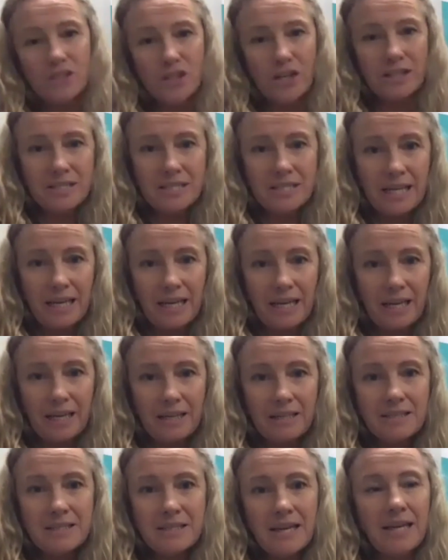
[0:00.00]
jet
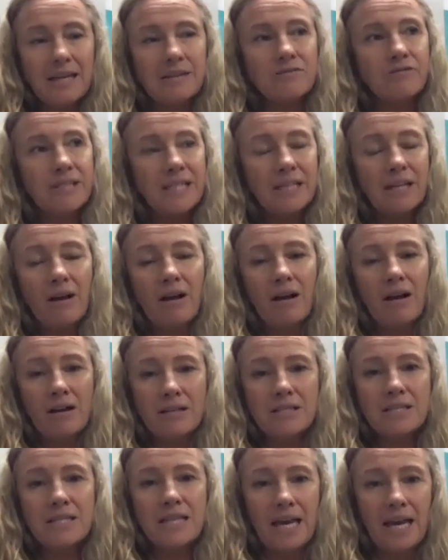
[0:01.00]
skis, and
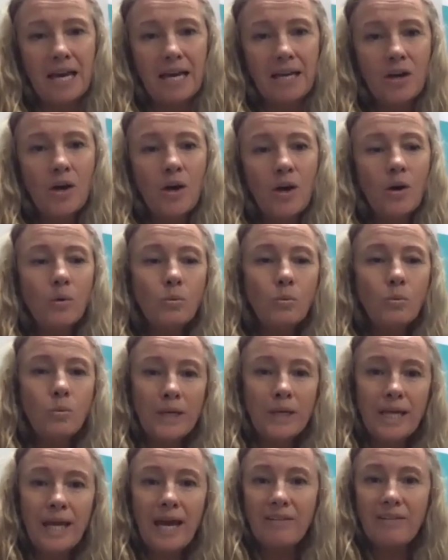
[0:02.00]
realize that
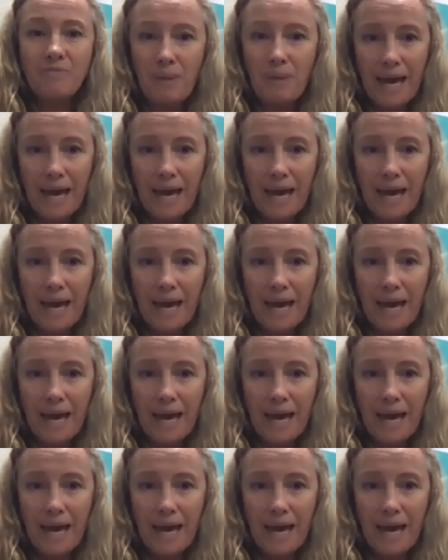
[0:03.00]
we have